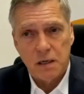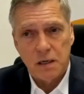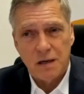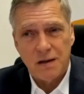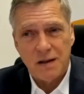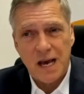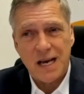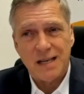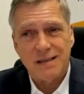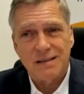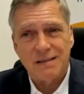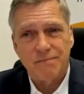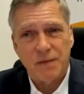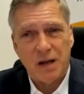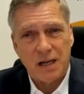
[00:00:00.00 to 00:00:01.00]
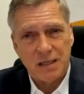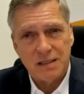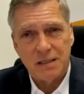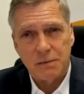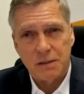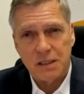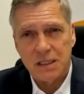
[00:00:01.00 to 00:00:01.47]
That
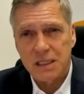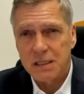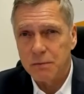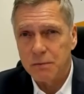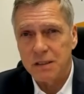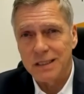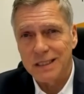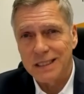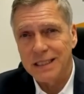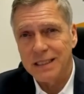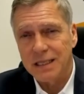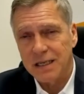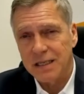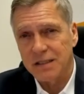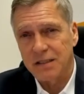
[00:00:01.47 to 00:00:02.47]
ultimately will lead us